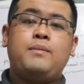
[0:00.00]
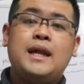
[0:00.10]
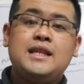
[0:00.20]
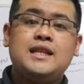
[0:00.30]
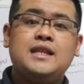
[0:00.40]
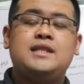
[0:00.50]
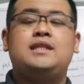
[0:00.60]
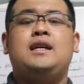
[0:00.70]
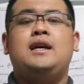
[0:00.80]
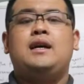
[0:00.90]
medicines,
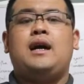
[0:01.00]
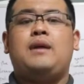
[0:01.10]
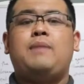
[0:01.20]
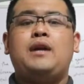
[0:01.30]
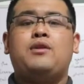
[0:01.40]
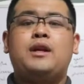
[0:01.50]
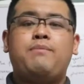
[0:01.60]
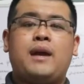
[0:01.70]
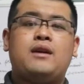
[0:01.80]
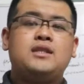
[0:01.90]
minor
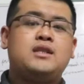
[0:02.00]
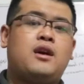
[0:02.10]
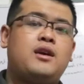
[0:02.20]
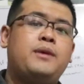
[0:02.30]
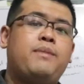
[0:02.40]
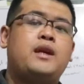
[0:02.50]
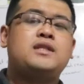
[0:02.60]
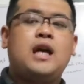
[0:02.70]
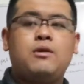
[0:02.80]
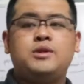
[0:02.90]
repairs, car
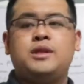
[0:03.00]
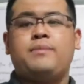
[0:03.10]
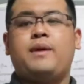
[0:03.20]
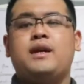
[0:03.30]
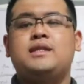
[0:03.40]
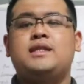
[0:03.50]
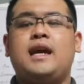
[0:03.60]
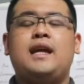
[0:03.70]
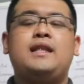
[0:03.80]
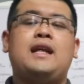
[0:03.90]
repairs, house repairs,
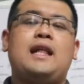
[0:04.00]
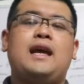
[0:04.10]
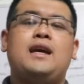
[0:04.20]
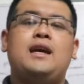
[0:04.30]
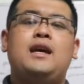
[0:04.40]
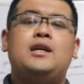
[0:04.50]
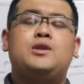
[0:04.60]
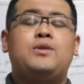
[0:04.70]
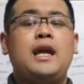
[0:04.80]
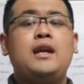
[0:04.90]
and the like.
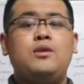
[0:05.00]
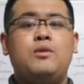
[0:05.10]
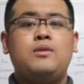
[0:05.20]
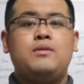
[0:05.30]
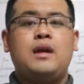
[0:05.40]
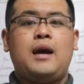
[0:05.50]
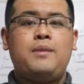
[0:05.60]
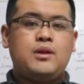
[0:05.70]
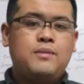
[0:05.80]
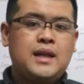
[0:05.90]
So take note,
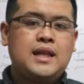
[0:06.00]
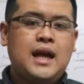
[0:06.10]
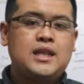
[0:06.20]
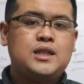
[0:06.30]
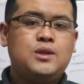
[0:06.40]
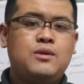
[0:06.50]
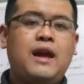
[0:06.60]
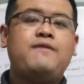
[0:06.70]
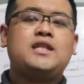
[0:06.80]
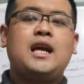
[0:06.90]
habang tumataas yung
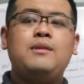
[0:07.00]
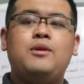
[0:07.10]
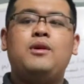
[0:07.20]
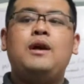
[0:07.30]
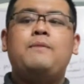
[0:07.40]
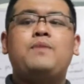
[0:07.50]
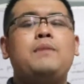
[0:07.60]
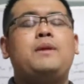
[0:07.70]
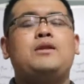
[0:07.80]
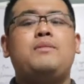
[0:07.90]
lifestyle mo,
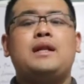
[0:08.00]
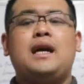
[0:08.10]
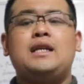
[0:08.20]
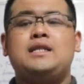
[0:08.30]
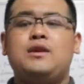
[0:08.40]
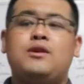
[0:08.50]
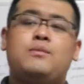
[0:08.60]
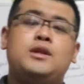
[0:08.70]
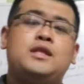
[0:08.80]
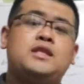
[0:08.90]
dapat tumataas din yung
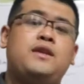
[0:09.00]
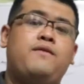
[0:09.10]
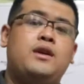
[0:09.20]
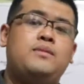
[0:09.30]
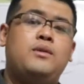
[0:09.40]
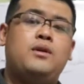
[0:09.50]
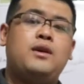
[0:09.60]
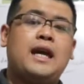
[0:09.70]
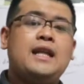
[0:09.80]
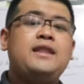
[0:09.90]
emergency fund mo.
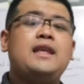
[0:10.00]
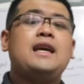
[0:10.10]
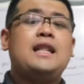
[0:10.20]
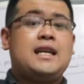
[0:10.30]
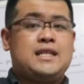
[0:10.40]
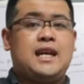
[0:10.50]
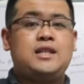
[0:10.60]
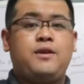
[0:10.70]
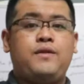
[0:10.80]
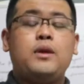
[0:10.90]
Anything in
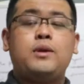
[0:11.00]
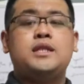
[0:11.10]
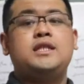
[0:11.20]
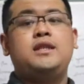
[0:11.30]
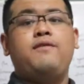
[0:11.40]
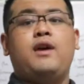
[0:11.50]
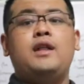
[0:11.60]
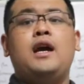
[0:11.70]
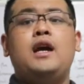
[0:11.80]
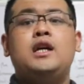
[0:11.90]
excess of the emergency
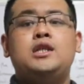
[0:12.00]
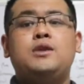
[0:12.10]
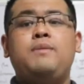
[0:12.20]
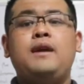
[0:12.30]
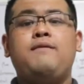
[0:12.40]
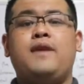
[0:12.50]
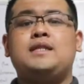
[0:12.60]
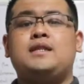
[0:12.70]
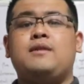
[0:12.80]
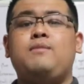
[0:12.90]
fund should be
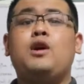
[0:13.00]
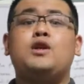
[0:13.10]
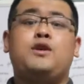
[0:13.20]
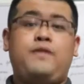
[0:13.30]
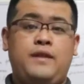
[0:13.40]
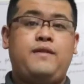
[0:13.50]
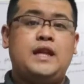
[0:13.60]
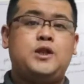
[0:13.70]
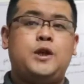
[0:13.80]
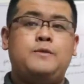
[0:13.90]
invested because of
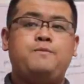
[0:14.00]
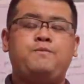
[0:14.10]
inflation.